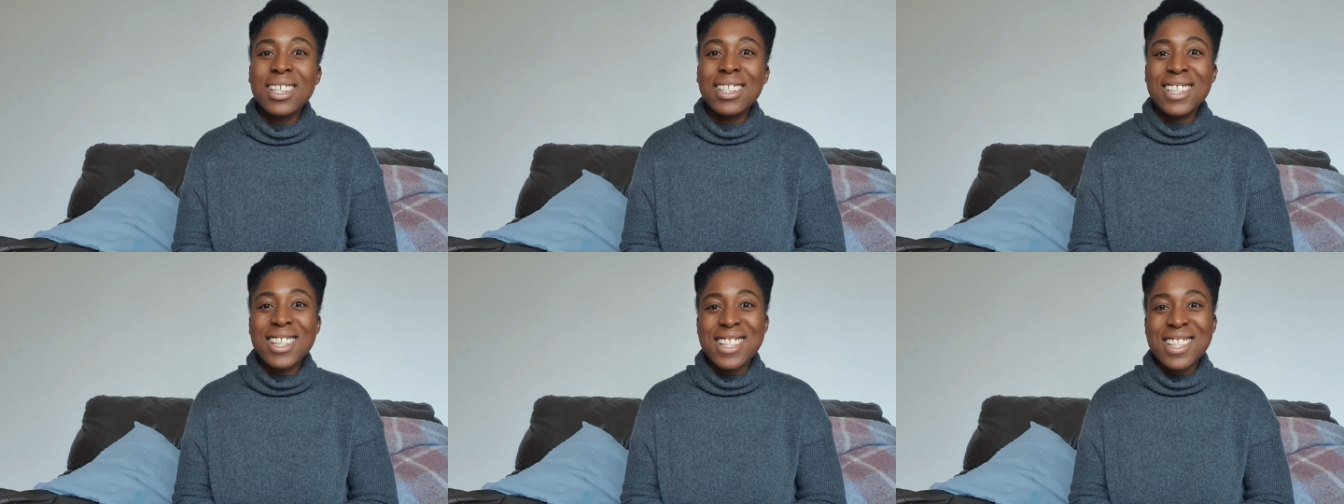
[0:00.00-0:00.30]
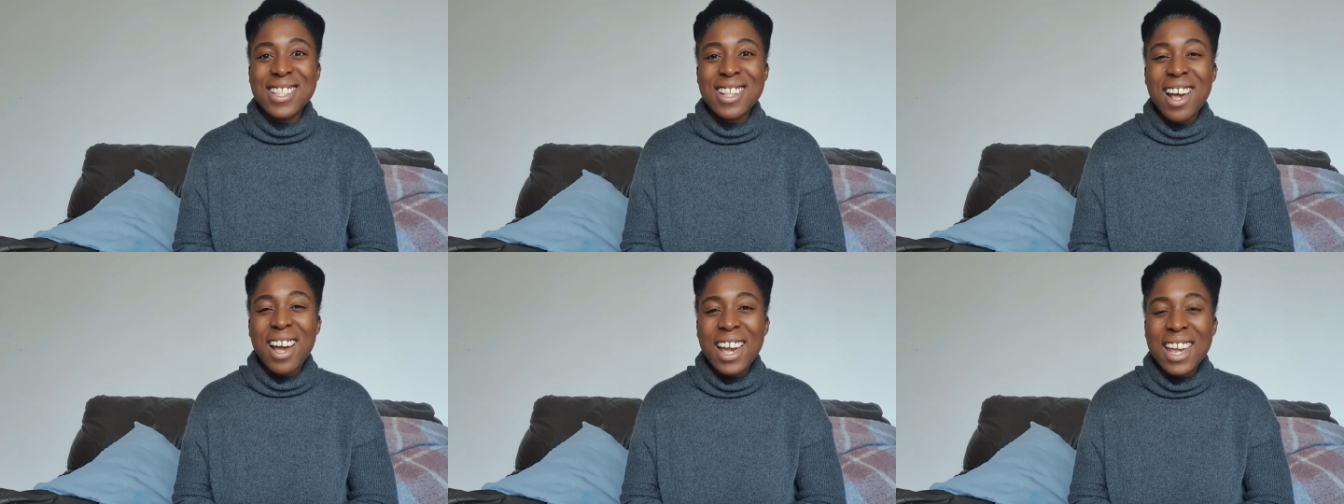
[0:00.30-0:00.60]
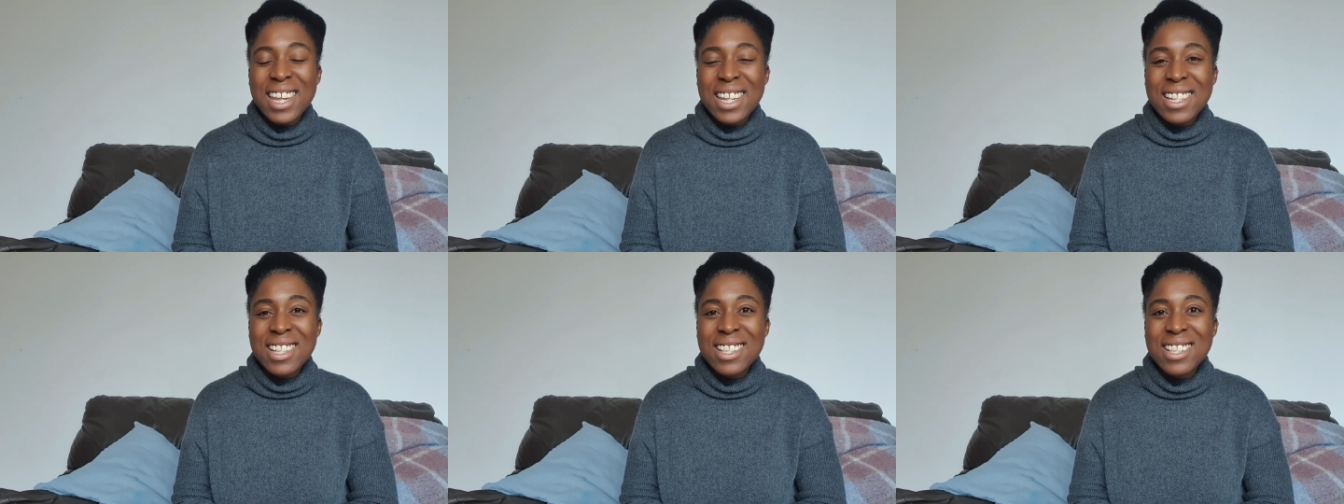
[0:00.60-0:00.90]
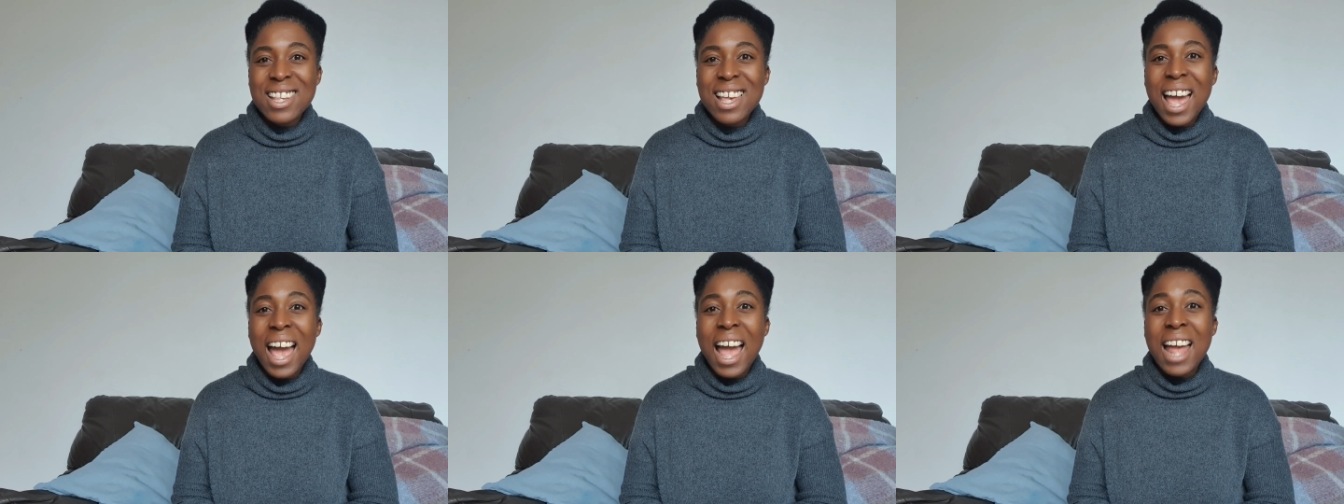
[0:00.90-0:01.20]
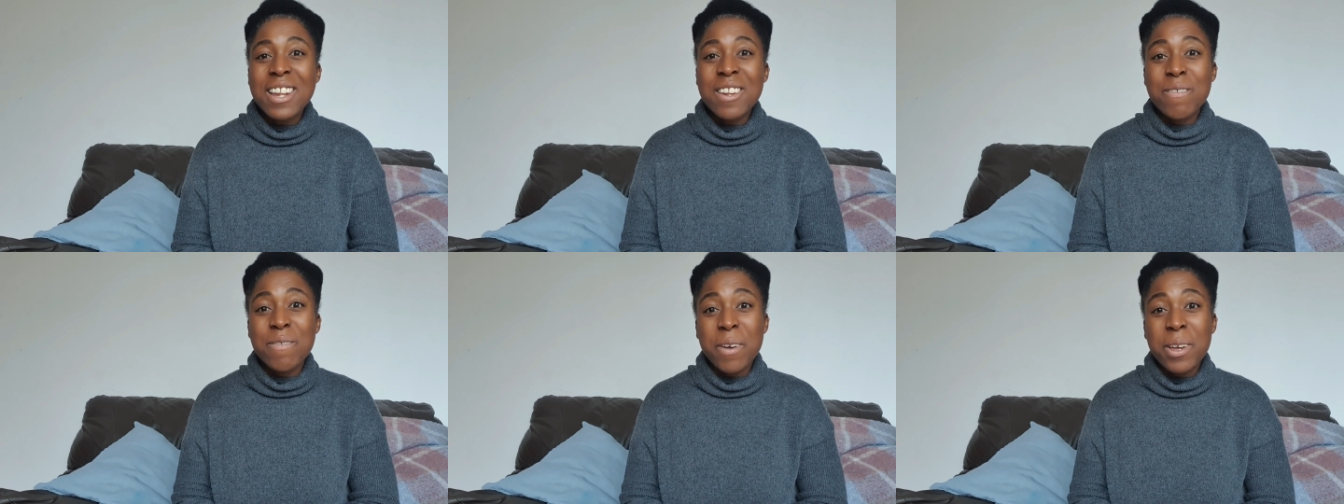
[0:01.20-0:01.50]
the signs
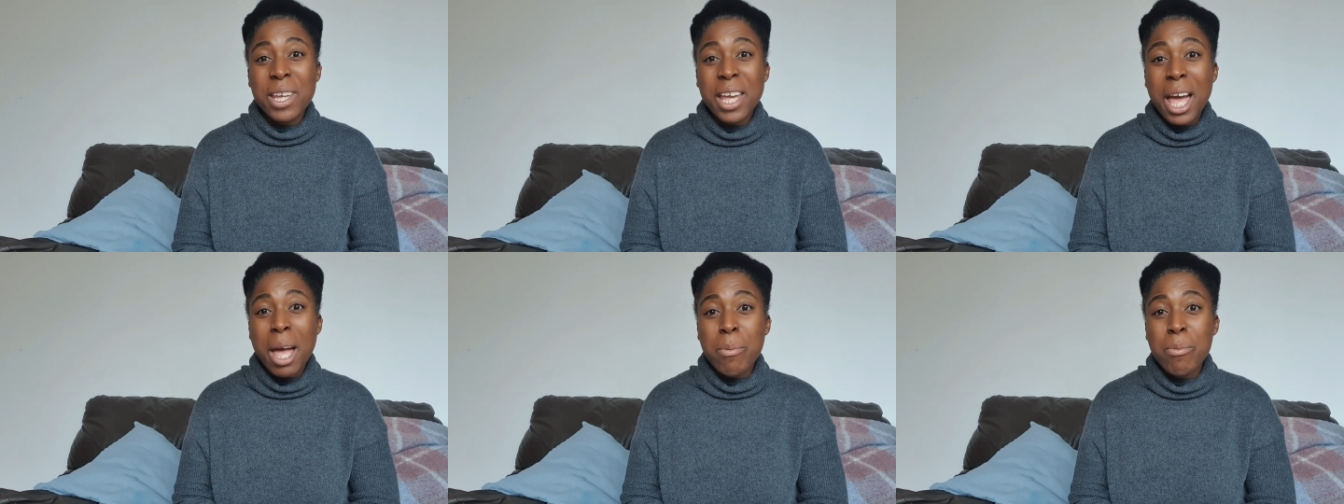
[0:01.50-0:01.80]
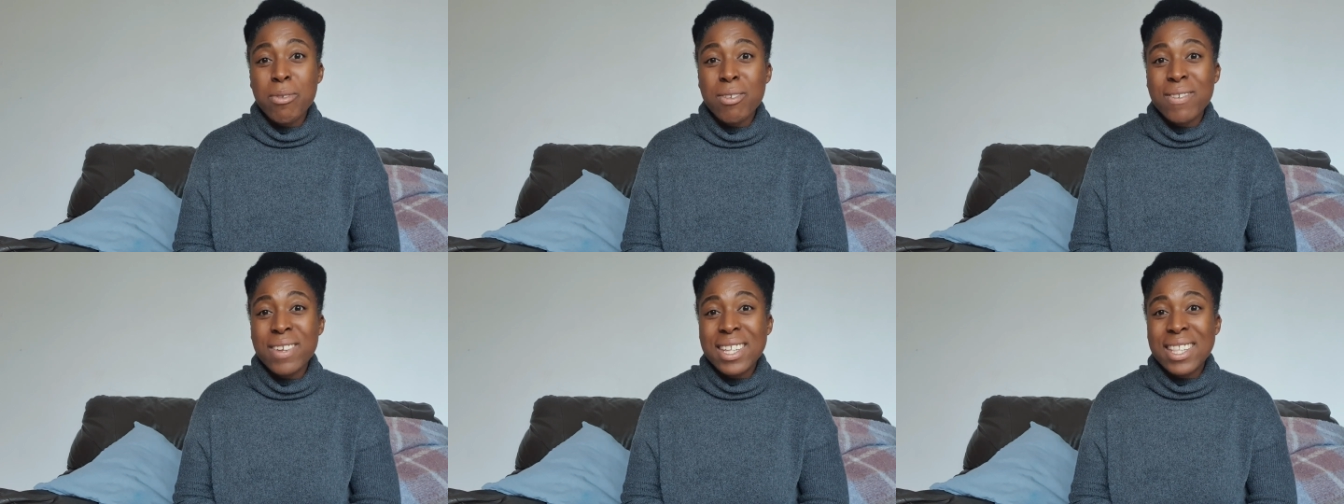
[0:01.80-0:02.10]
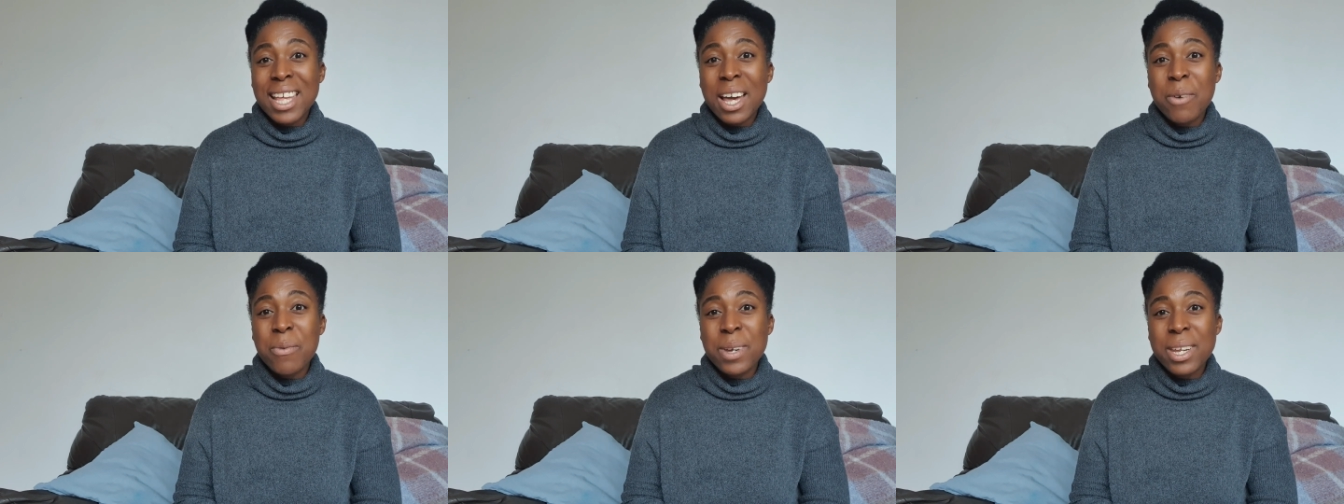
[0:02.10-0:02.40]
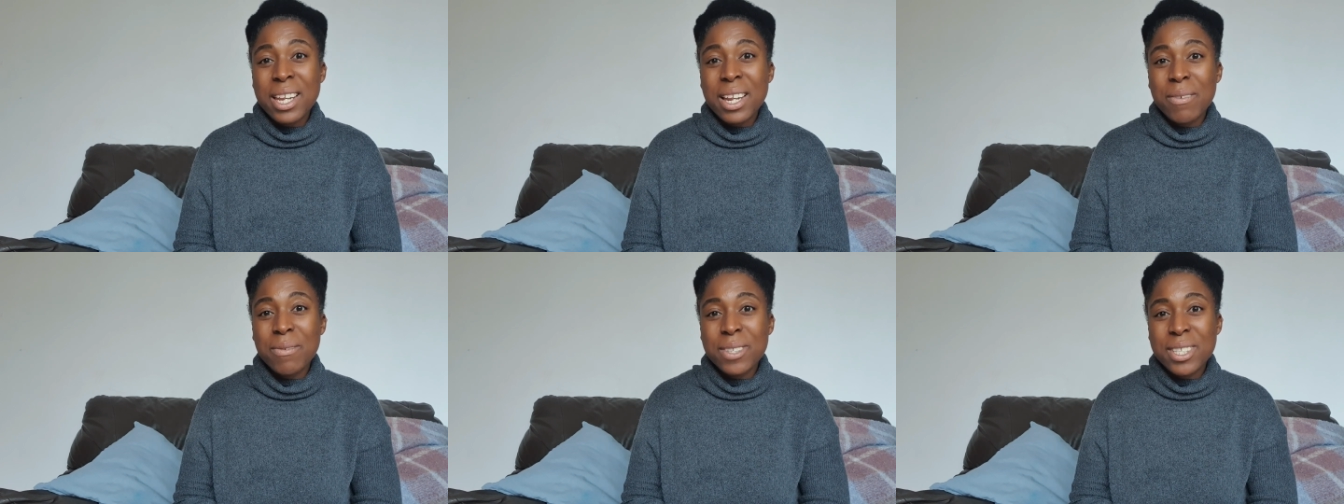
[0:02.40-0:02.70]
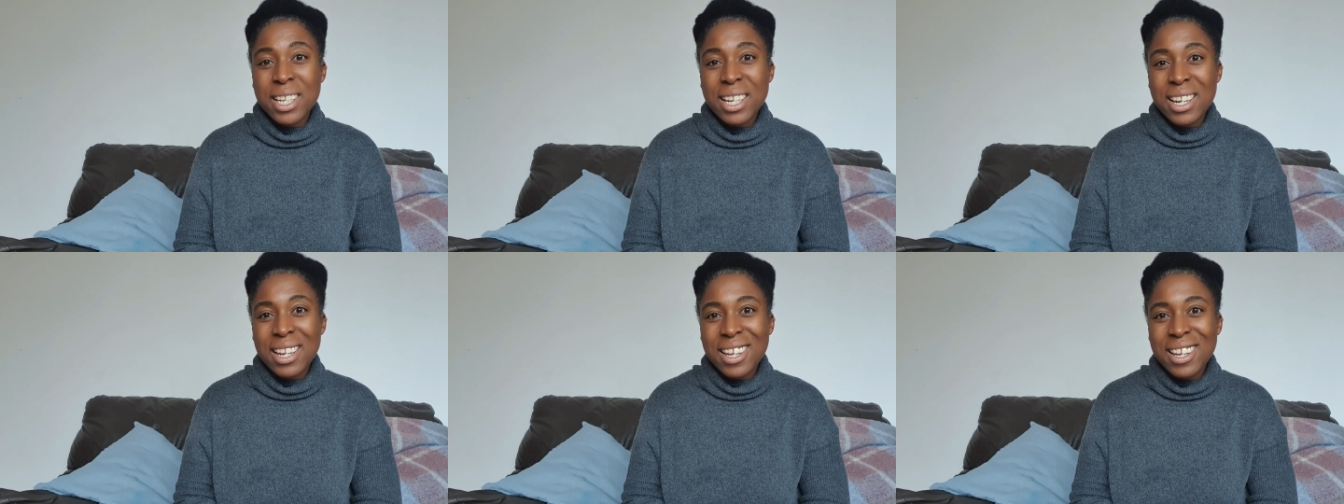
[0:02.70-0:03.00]
and the vocabulary that we love
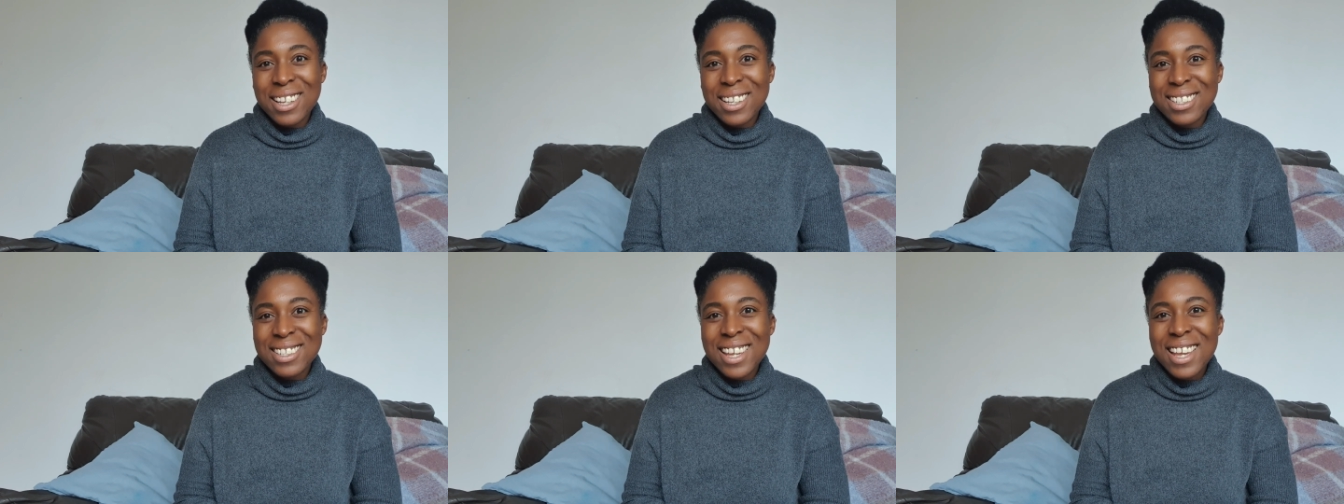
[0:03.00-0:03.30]
to learn.